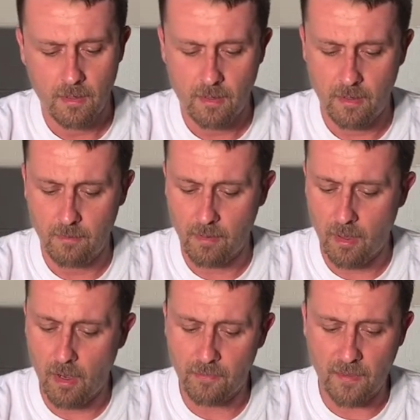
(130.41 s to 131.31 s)
A
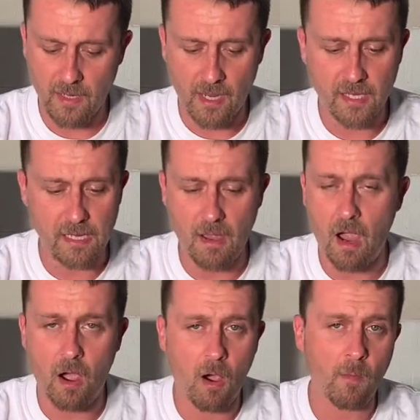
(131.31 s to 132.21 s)
lot of things I
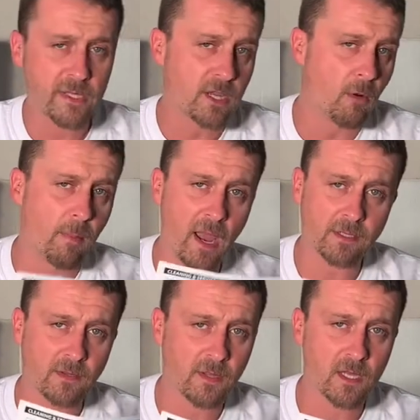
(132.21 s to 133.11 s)
always go back
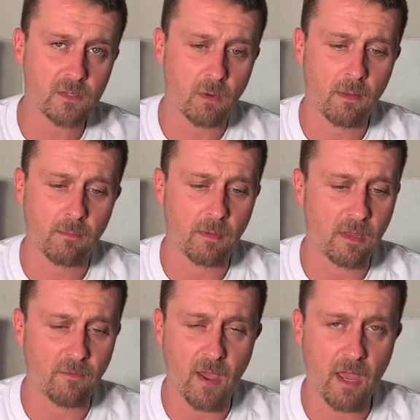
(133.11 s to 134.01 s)
to this
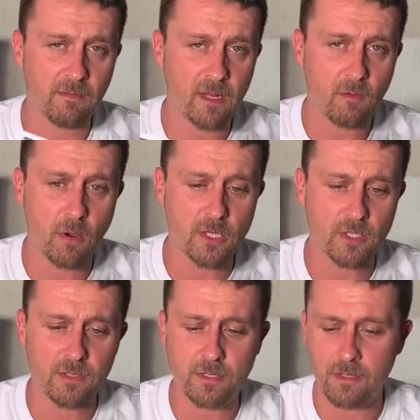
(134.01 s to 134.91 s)
if I have any questions.